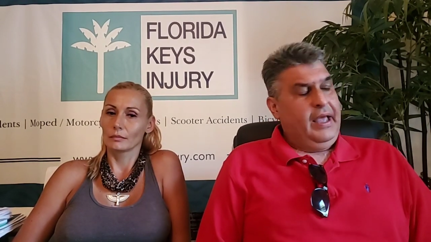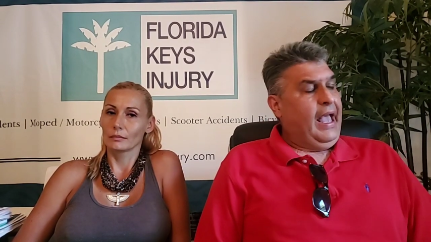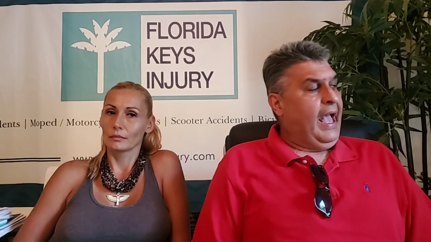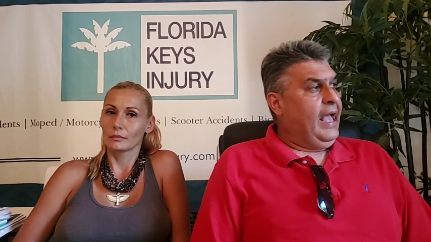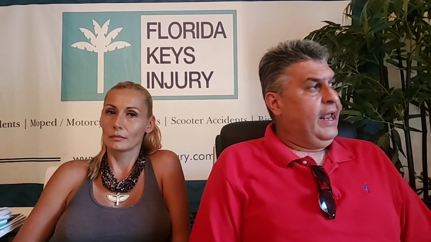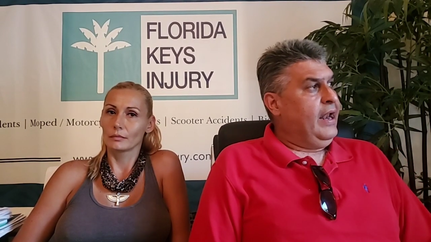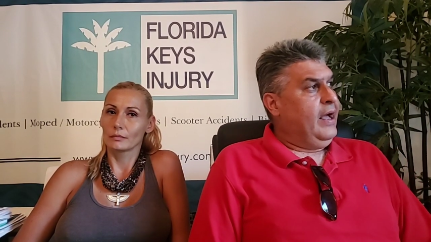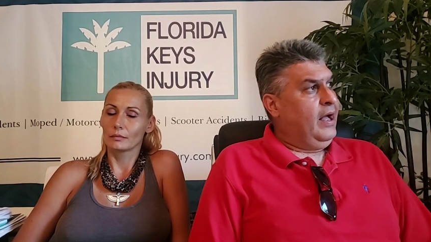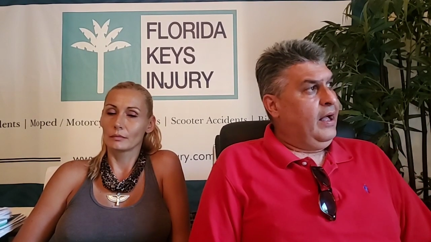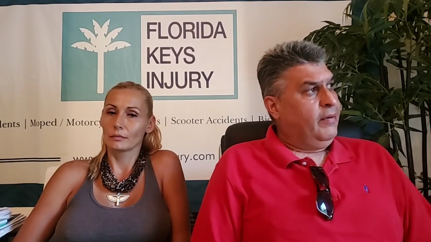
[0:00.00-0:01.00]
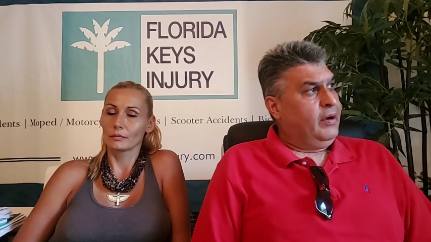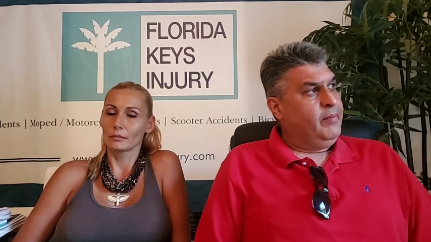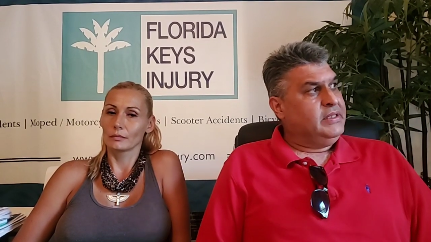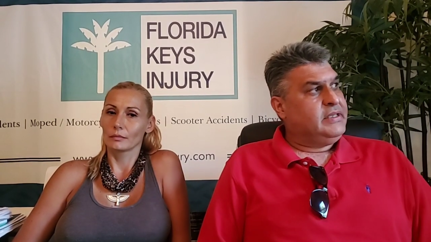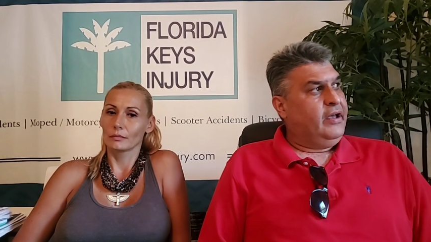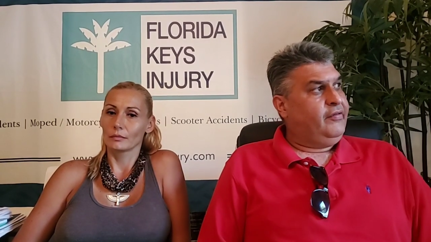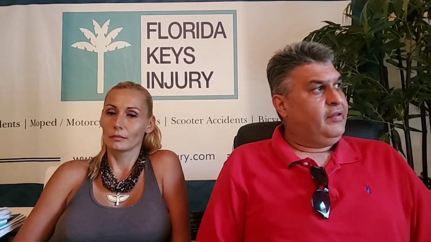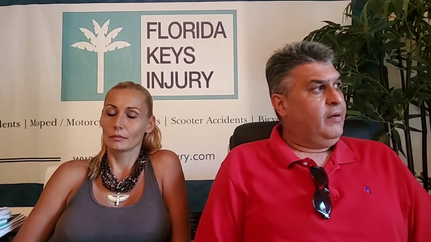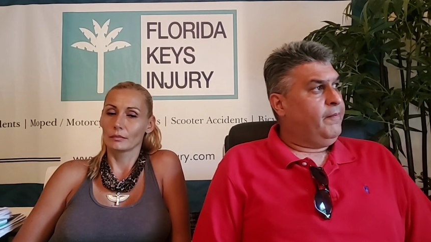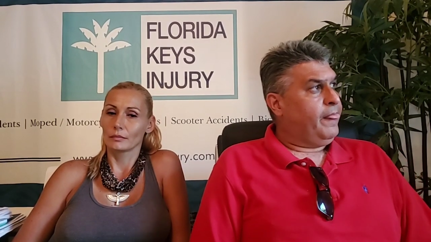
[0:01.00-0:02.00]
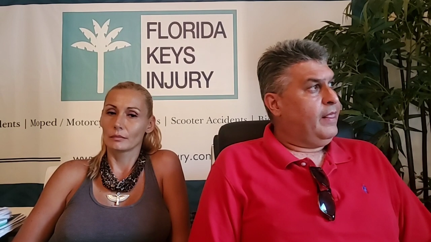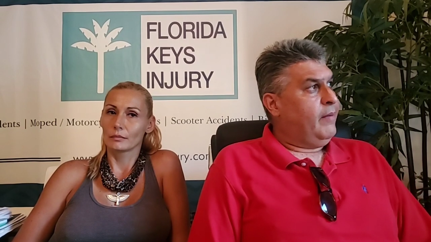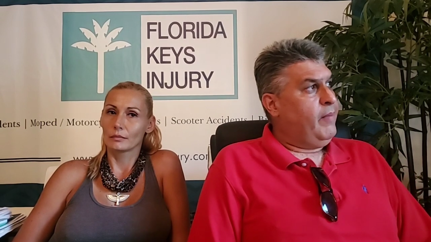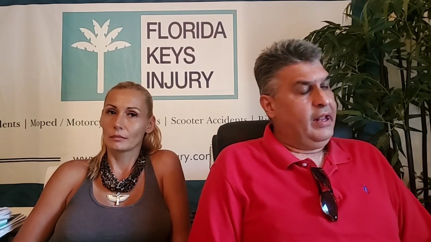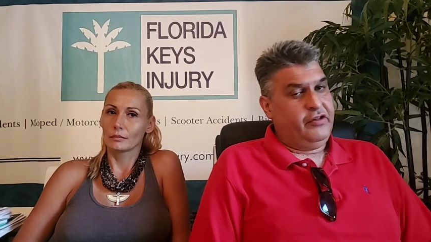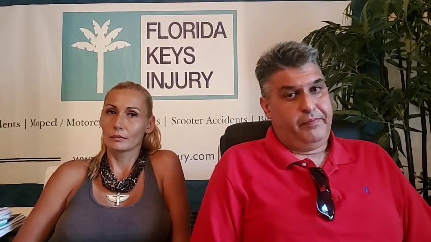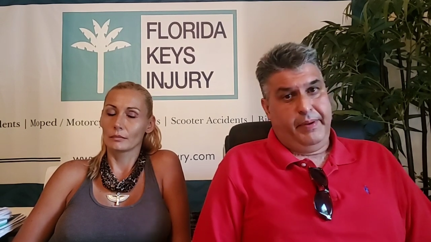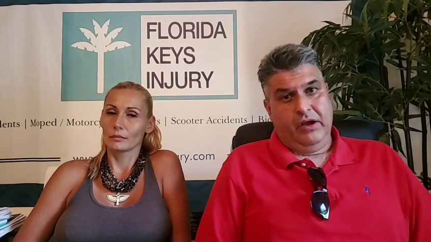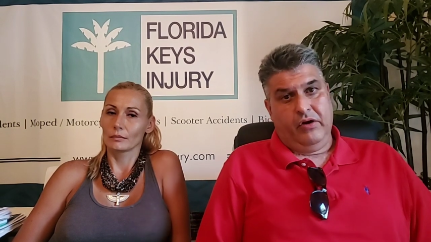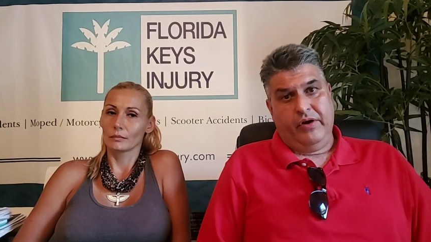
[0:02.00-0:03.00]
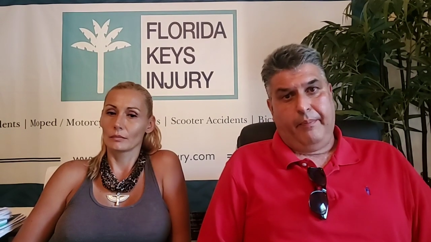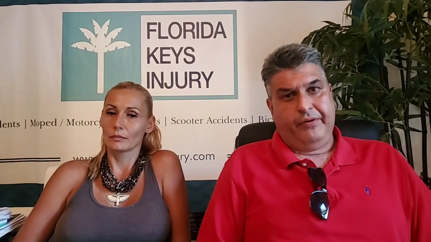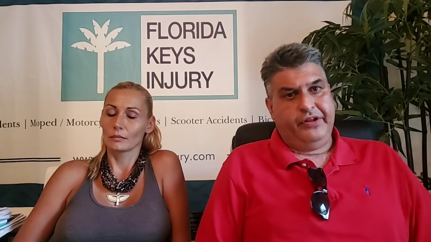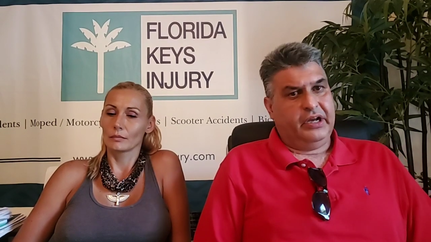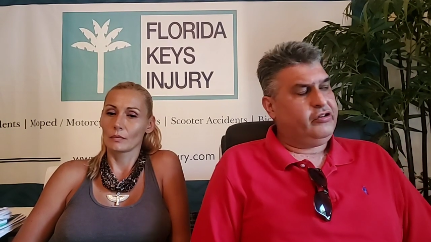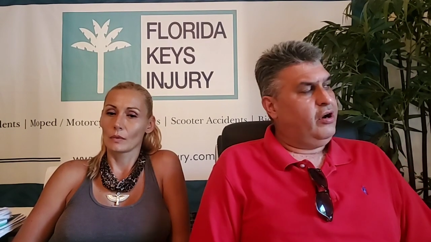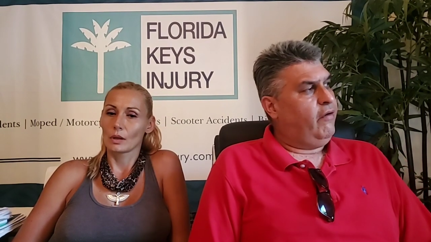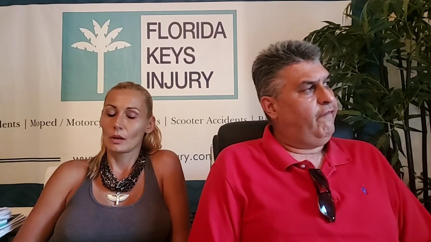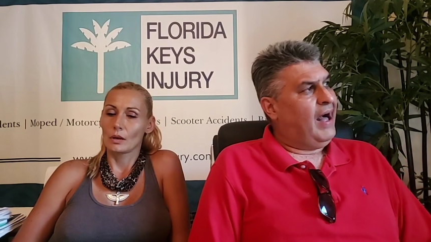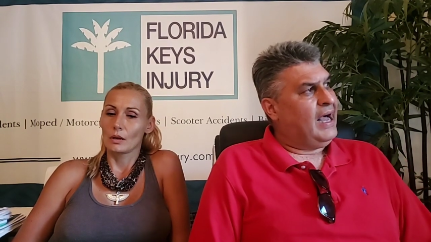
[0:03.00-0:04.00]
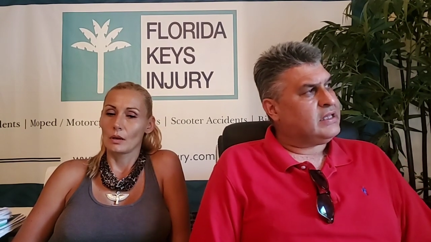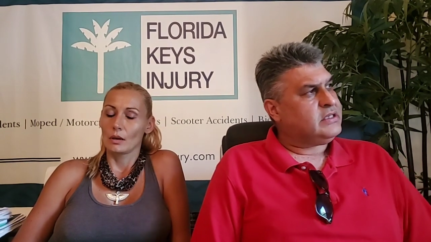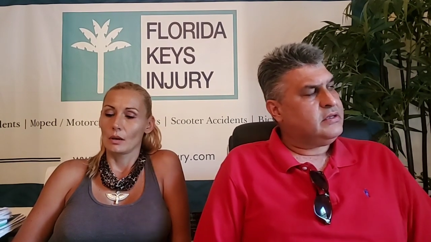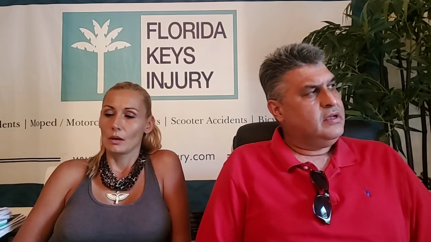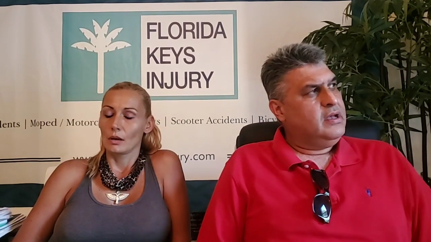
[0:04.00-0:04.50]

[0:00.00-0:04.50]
Speaker 1: And let me tell you something, that man is big on that production on Fox.